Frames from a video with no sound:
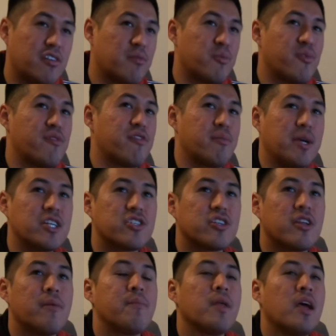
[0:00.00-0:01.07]
learn more
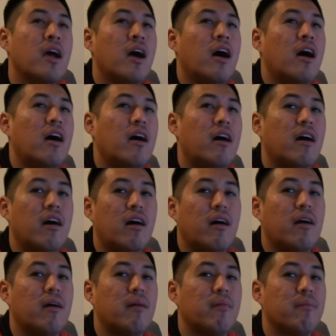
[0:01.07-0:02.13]
information.
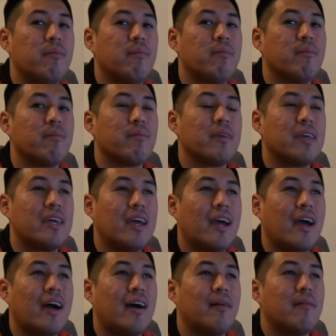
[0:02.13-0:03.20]

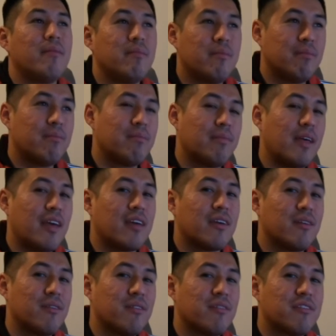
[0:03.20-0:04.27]
Yeah. Thank
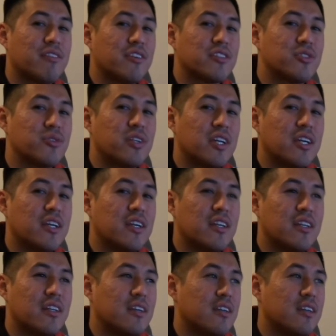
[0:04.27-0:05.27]
you for tuning in.